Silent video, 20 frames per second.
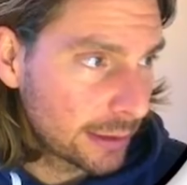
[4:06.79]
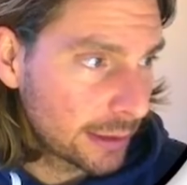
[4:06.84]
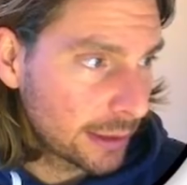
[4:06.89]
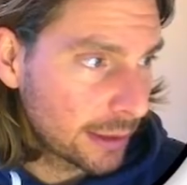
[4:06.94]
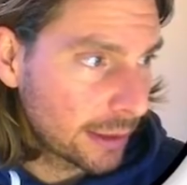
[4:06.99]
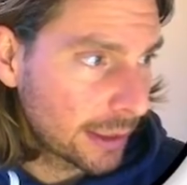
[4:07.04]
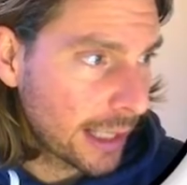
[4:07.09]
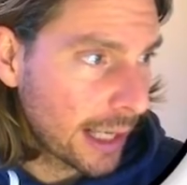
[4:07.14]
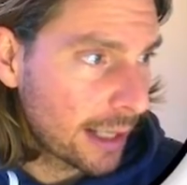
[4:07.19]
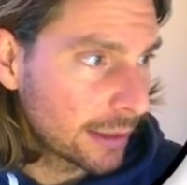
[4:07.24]

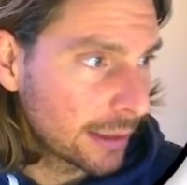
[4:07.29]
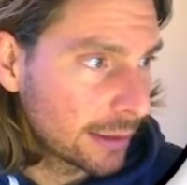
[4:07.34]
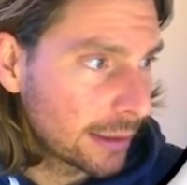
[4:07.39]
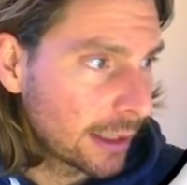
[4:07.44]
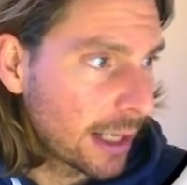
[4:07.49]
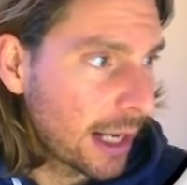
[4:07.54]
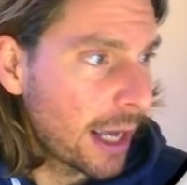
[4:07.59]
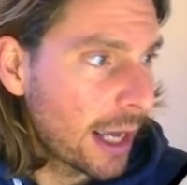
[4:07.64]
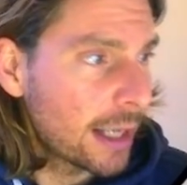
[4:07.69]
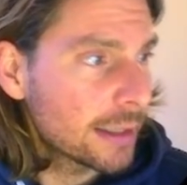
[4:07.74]
character
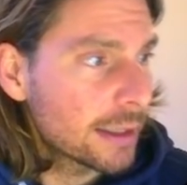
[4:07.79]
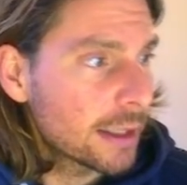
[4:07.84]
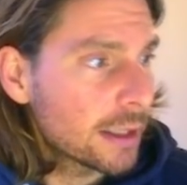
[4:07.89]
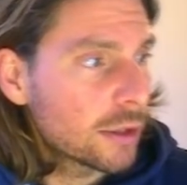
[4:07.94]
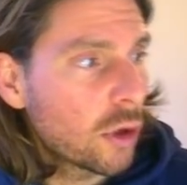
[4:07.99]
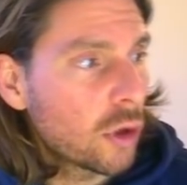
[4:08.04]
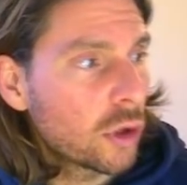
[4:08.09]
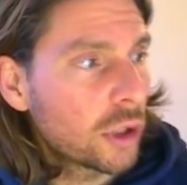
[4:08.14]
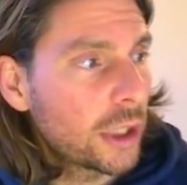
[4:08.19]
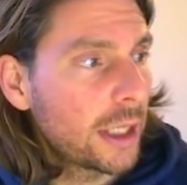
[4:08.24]
has.
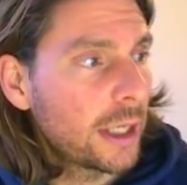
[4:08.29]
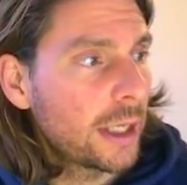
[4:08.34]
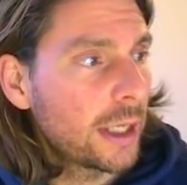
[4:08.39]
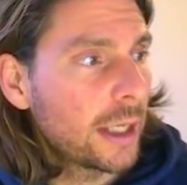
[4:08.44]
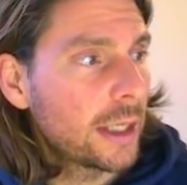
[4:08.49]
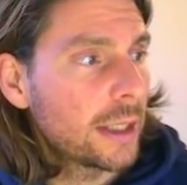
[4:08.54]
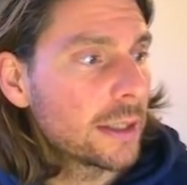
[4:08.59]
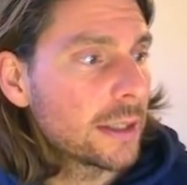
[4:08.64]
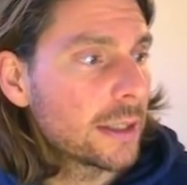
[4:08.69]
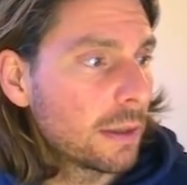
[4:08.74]
So
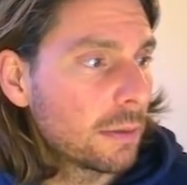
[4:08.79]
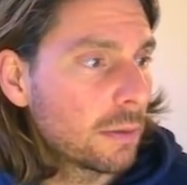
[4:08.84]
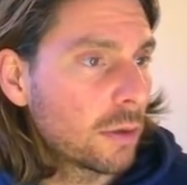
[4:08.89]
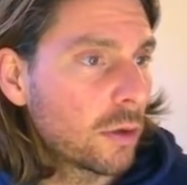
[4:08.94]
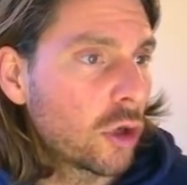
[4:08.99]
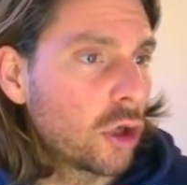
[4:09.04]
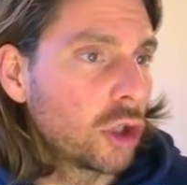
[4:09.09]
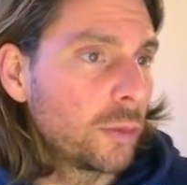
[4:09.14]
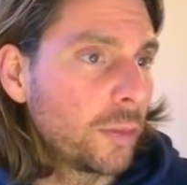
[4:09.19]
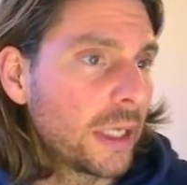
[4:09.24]
he
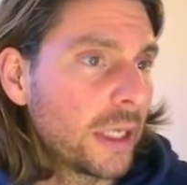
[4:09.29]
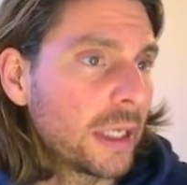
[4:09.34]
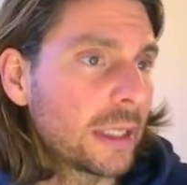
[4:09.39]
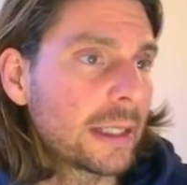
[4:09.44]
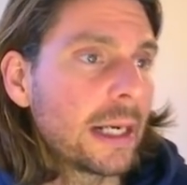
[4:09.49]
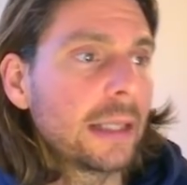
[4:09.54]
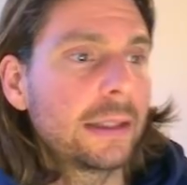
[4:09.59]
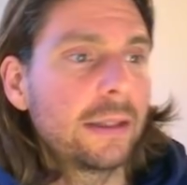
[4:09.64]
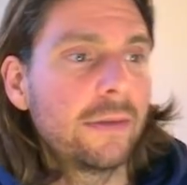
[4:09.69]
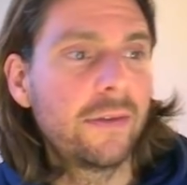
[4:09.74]
could be
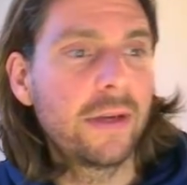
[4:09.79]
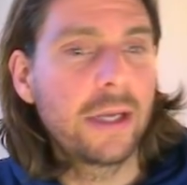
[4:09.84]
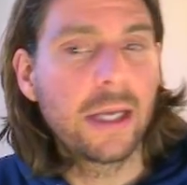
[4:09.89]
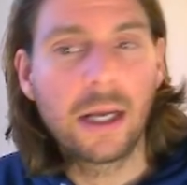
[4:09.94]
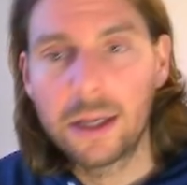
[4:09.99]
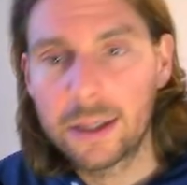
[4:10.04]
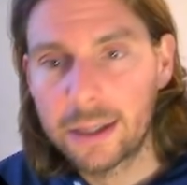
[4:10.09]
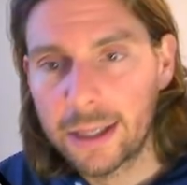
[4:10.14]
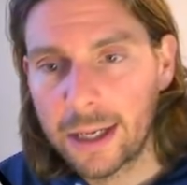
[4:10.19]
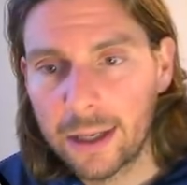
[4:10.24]
relatively
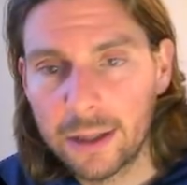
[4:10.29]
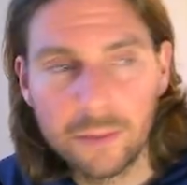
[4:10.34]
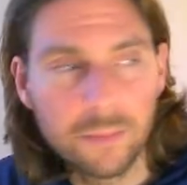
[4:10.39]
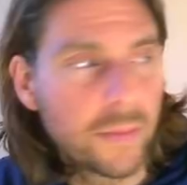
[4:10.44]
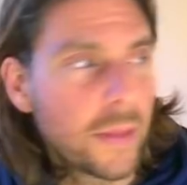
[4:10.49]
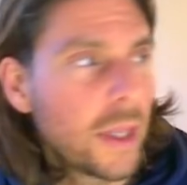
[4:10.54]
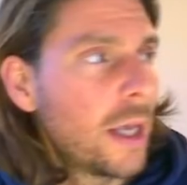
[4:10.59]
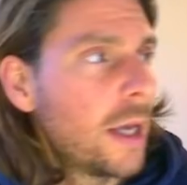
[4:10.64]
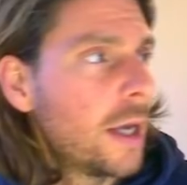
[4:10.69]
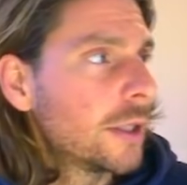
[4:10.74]
rare.
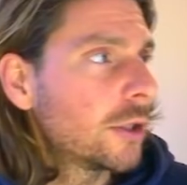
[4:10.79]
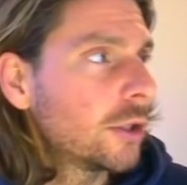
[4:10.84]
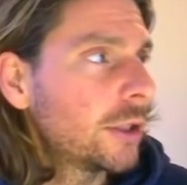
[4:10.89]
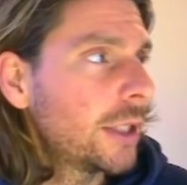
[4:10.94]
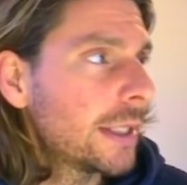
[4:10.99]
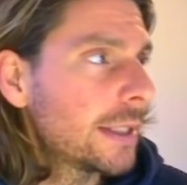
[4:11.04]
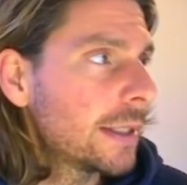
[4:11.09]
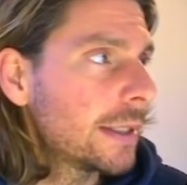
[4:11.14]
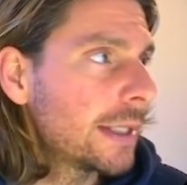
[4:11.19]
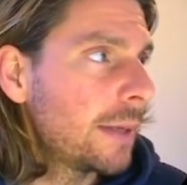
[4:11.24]
So
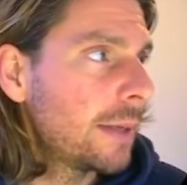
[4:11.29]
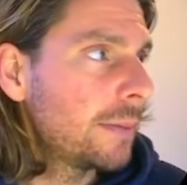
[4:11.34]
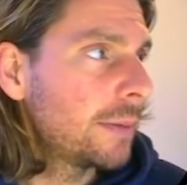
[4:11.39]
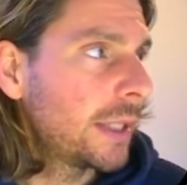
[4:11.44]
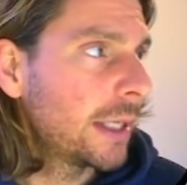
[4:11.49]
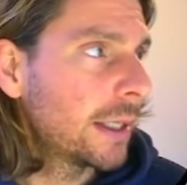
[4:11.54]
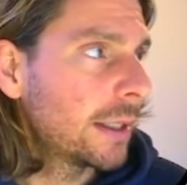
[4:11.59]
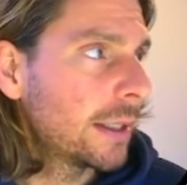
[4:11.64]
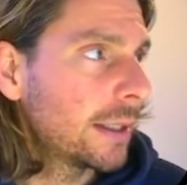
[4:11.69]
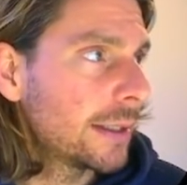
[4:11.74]
that's the same
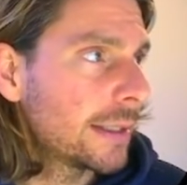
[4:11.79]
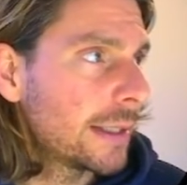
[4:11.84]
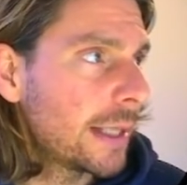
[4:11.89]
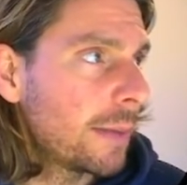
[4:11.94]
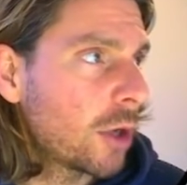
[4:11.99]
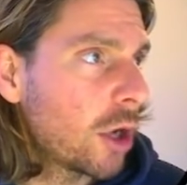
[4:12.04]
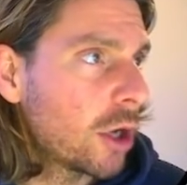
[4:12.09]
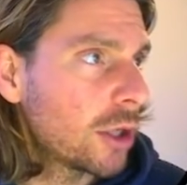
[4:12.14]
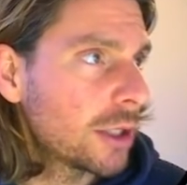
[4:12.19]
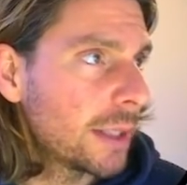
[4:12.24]
thing, same
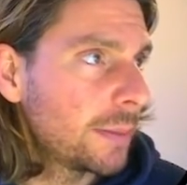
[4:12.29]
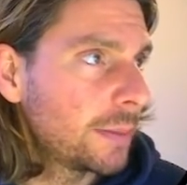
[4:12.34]
concept